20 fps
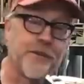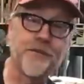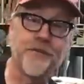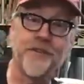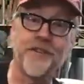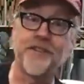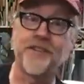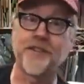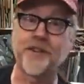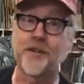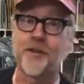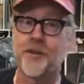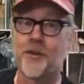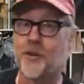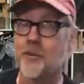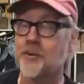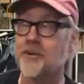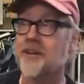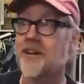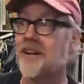your physical
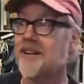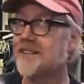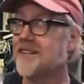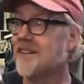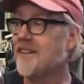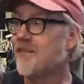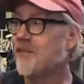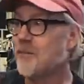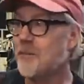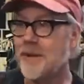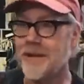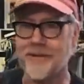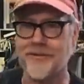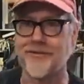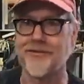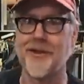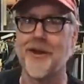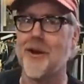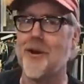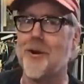or cognitive
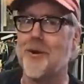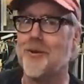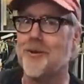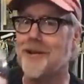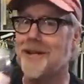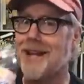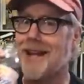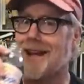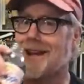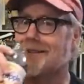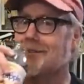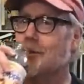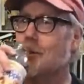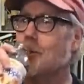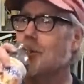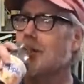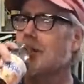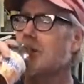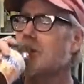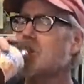space? Oh, yeah,
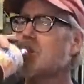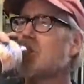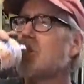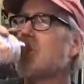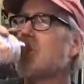totally.